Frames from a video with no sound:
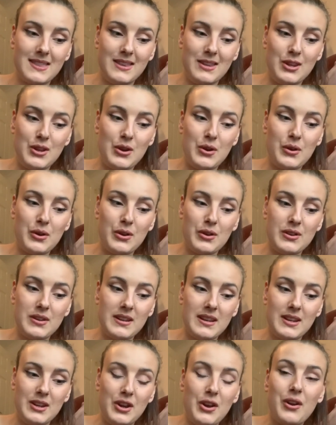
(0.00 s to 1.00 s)
you could
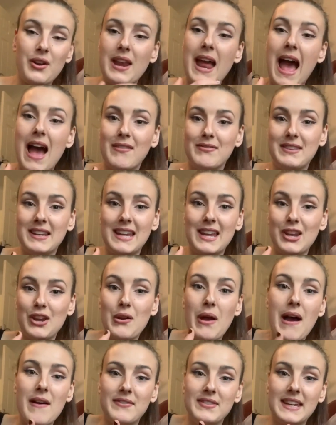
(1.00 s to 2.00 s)
you could have the key
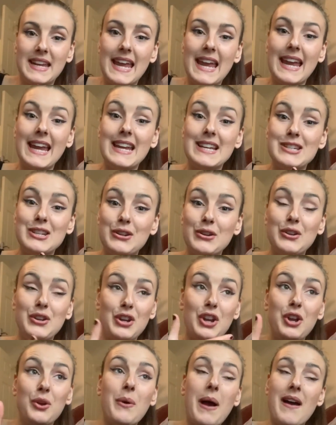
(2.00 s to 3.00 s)
you have the key to
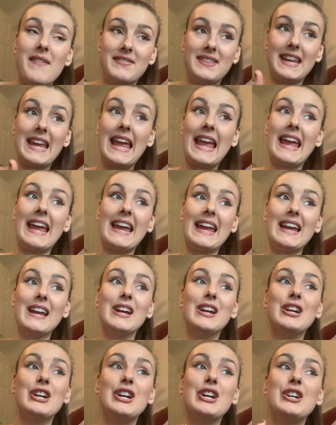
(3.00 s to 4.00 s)
you have the key
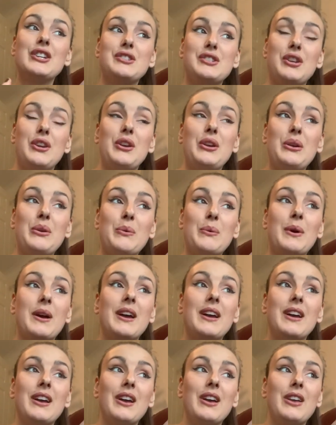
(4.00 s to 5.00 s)
to
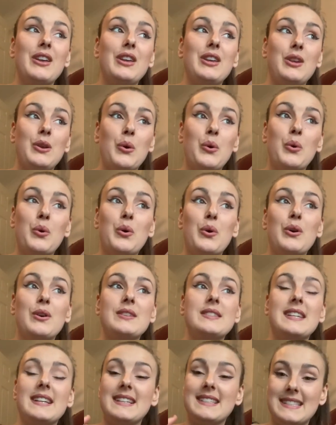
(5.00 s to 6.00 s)
your
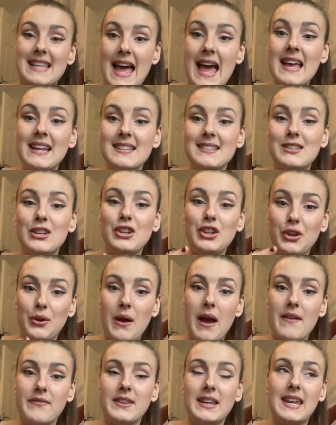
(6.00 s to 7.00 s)
success you
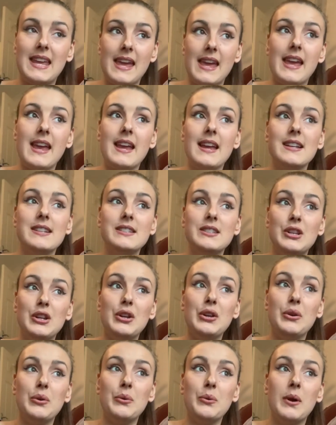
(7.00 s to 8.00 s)
have the key
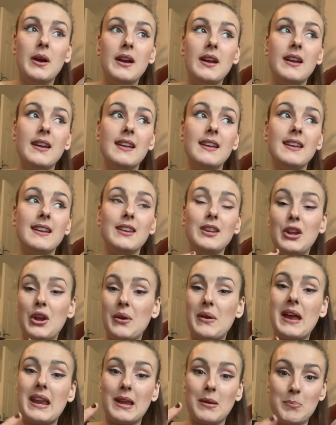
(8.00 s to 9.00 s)
to you
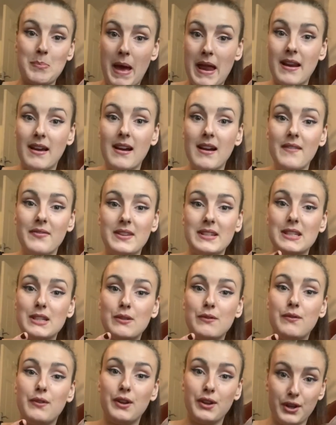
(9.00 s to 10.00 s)
getting better this is
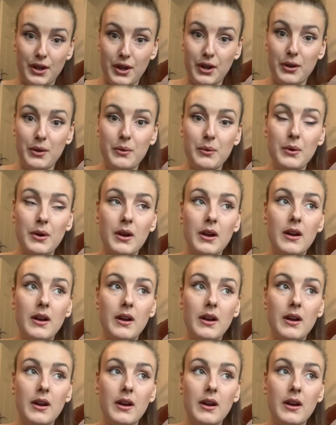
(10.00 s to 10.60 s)
for you